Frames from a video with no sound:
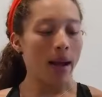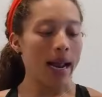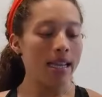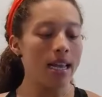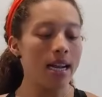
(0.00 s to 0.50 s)
What
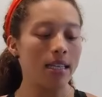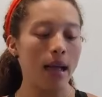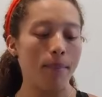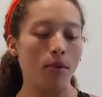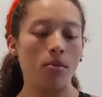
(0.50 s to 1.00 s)
I did is
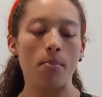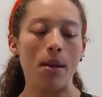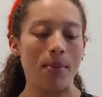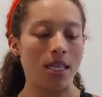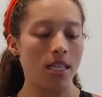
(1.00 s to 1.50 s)
I put
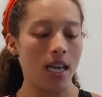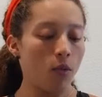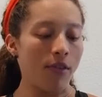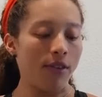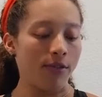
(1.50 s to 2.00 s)
BPC
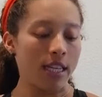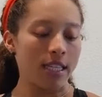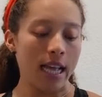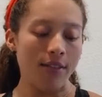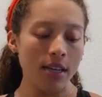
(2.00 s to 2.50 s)

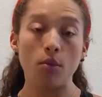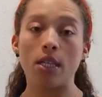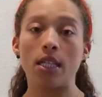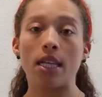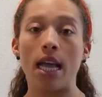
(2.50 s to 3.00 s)
157, which
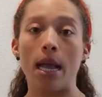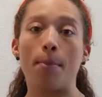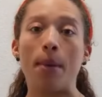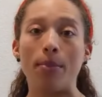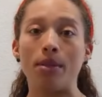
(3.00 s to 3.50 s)
is a
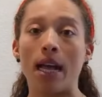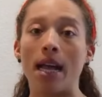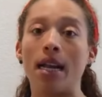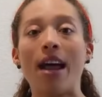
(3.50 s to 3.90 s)
peptide.